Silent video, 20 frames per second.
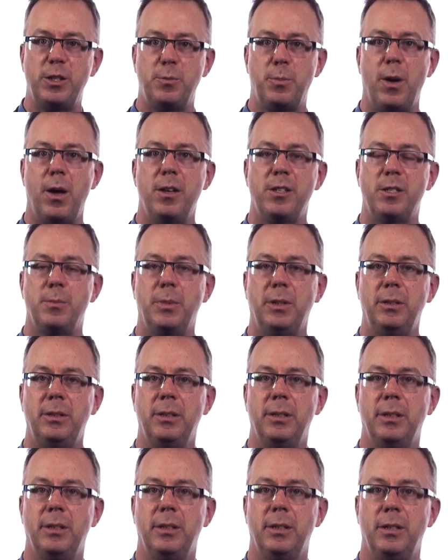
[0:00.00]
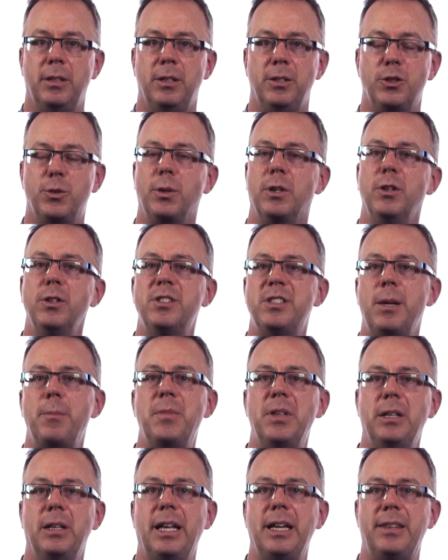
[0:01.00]
as possible. So it looks
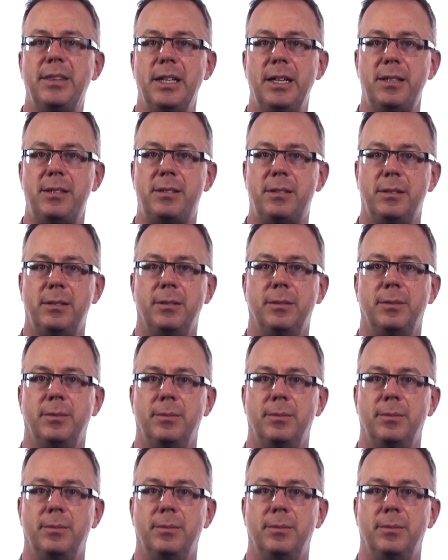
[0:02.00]
something like this.